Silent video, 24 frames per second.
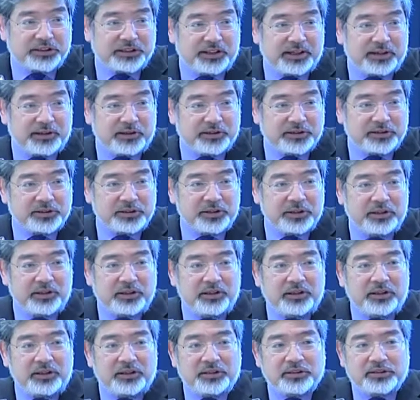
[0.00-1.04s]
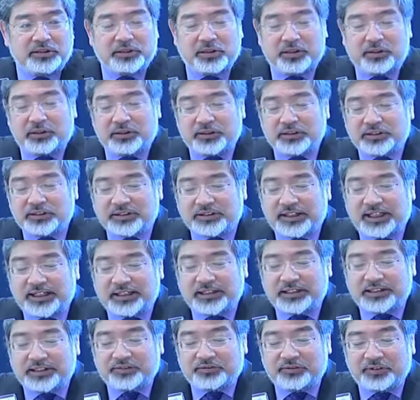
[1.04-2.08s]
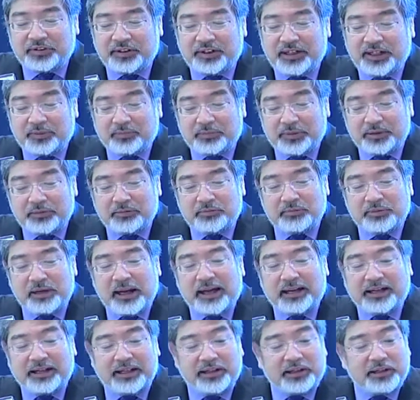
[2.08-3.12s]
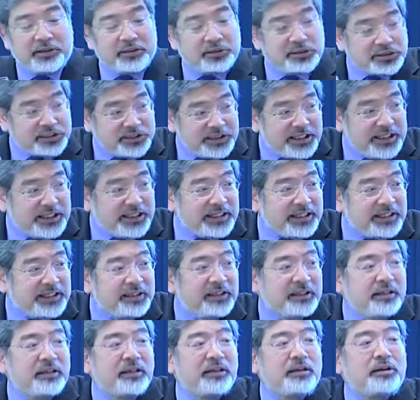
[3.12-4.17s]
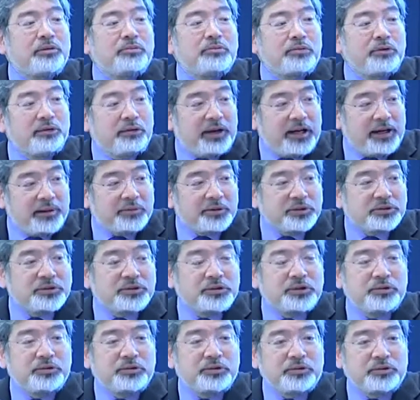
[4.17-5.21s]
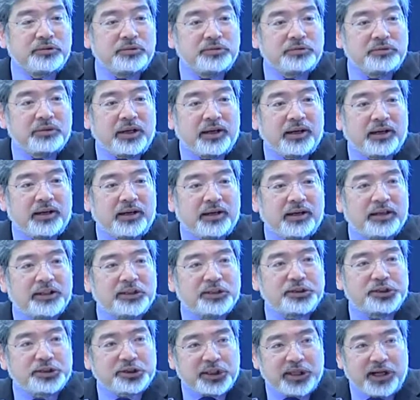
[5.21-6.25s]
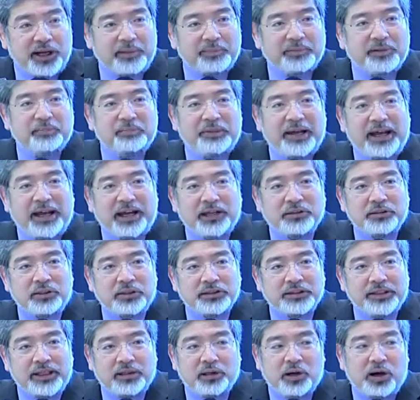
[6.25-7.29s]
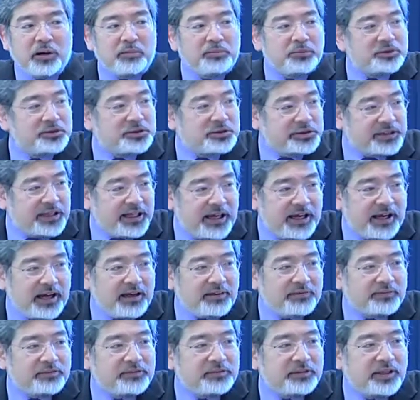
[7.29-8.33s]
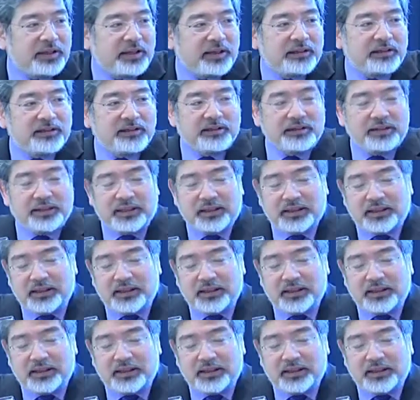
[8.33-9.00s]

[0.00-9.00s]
theirs. So it's a slightly different thing. But at EEOC, we were able to chop the backlog down almost in half and